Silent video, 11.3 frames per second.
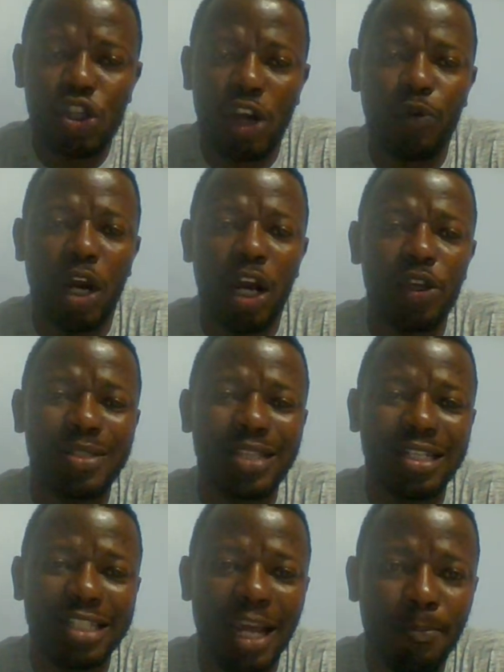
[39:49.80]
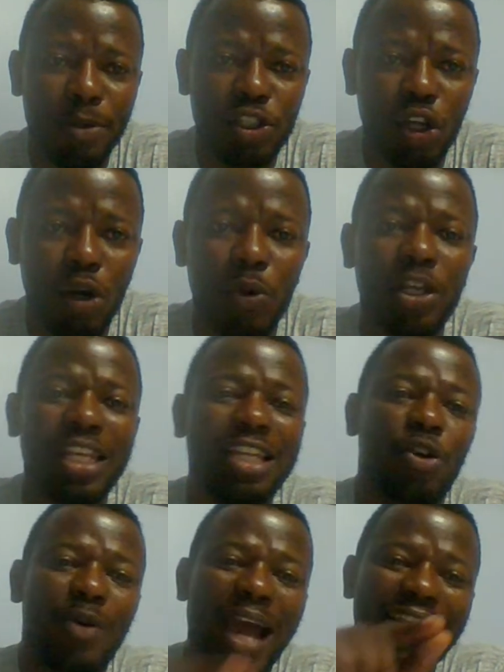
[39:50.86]
So if we're using temperature, we need
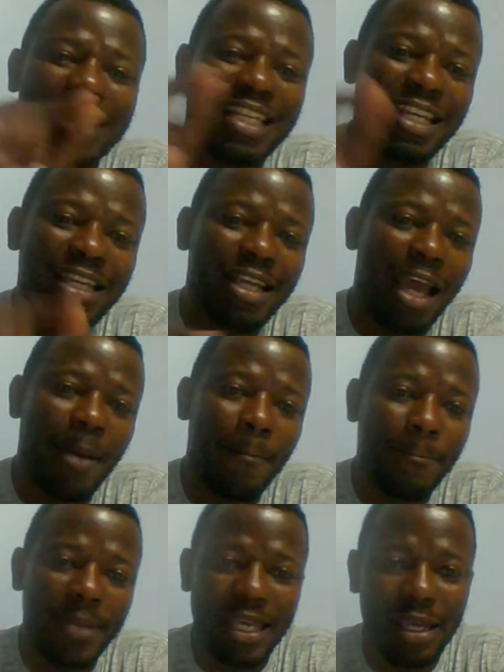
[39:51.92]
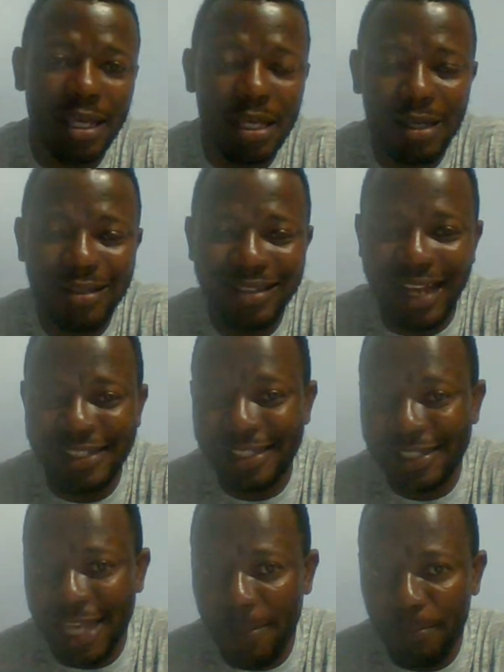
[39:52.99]
to write TEMP. That's
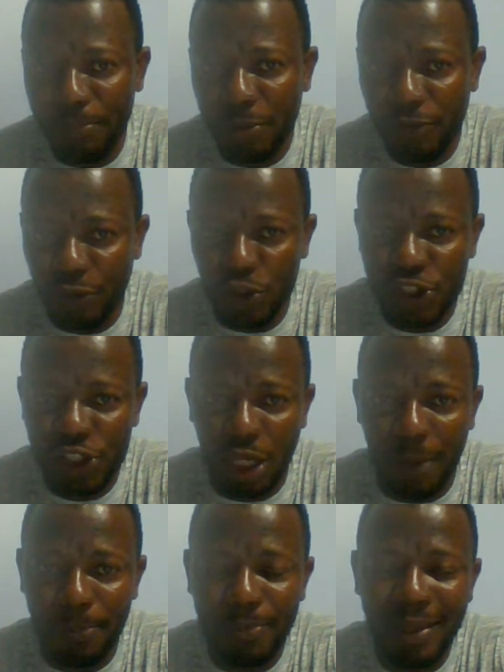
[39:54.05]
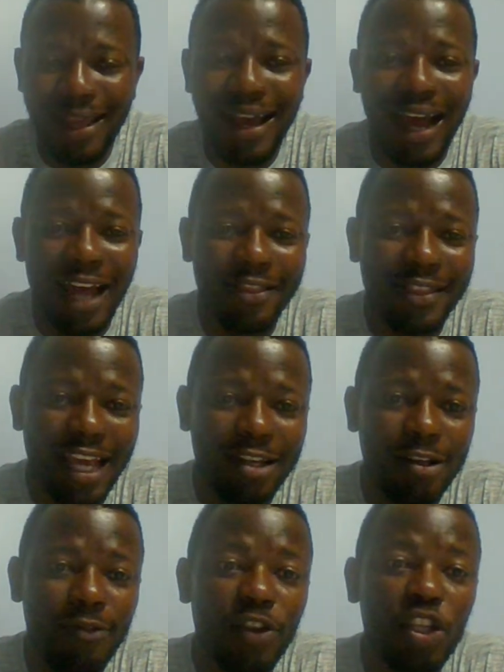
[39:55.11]
temp, full stop, and
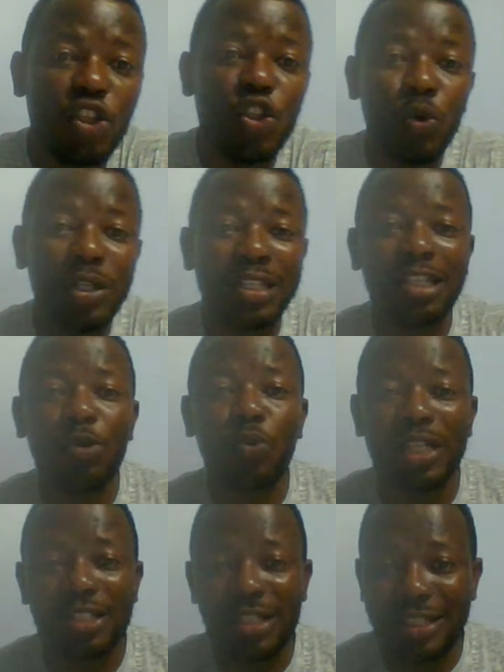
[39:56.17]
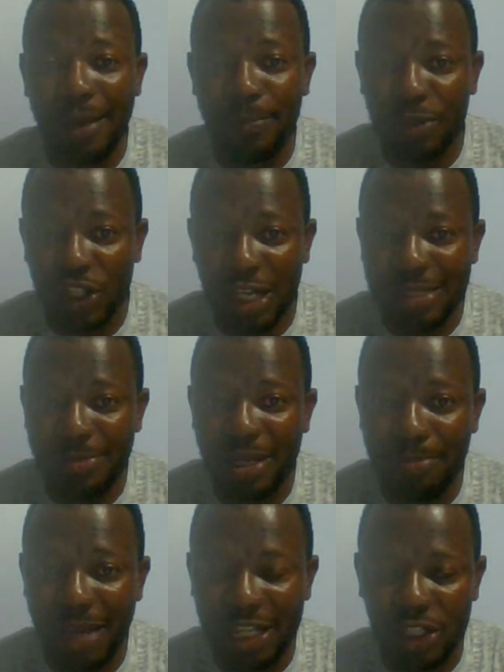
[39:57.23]
then the unit in which the temperature has
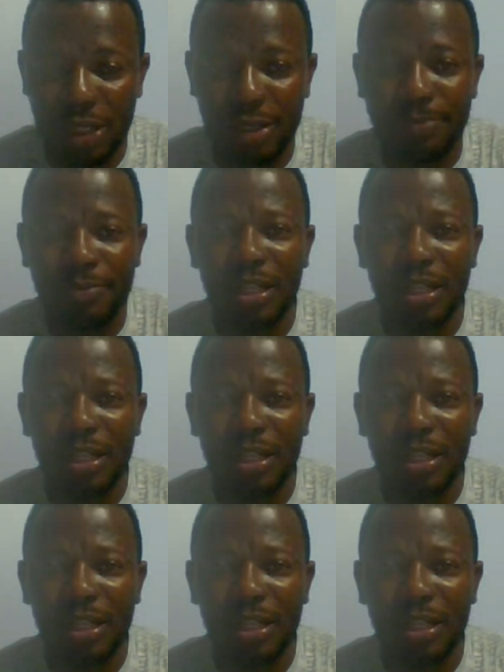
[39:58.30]
been measured.